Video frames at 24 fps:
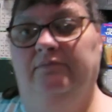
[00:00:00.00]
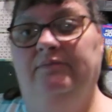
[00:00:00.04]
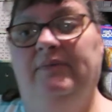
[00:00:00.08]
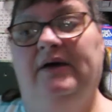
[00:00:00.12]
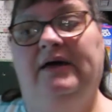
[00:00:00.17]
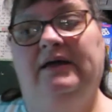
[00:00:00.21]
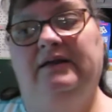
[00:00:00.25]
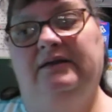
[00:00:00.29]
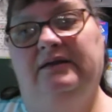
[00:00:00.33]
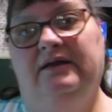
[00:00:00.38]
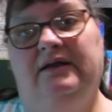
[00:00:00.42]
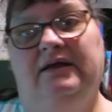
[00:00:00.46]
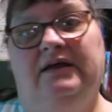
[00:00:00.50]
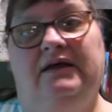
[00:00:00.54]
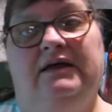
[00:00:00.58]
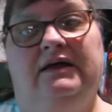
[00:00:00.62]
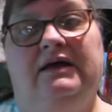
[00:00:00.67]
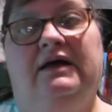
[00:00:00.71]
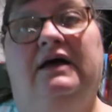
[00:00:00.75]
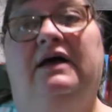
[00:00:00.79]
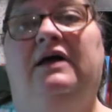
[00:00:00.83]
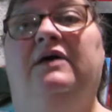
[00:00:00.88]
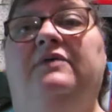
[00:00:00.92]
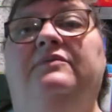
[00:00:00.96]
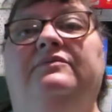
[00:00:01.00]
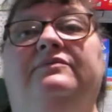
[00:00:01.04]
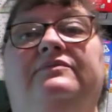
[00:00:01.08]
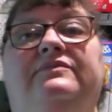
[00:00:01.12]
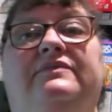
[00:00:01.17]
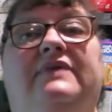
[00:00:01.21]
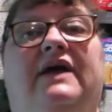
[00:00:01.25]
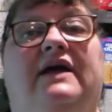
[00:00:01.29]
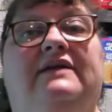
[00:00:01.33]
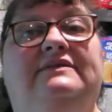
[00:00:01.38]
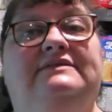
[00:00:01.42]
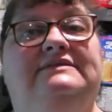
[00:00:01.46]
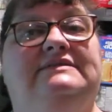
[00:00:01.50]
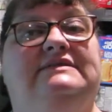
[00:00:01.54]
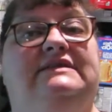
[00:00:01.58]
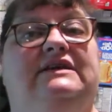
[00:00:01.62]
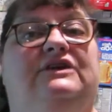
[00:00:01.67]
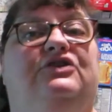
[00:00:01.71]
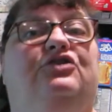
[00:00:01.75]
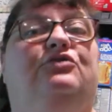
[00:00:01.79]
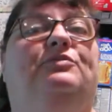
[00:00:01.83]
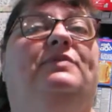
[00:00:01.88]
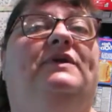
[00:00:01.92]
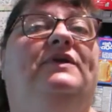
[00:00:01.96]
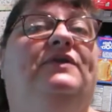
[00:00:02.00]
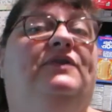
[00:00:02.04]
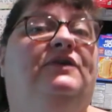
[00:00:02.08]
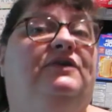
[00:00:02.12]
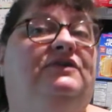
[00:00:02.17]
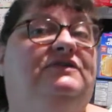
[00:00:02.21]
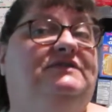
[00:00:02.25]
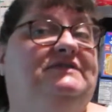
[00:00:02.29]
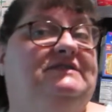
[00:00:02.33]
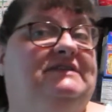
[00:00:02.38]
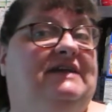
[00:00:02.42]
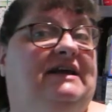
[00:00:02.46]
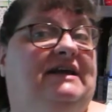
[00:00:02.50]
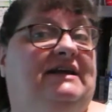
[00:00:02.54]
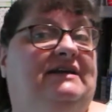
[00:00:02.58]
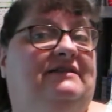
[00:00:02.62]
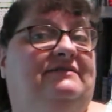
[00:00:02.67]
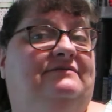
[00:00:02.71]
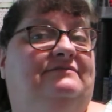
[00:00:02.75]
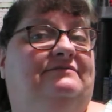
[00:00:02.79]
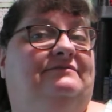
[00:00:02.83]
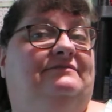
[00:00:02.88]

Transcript: But um, that's Therapy Thursday.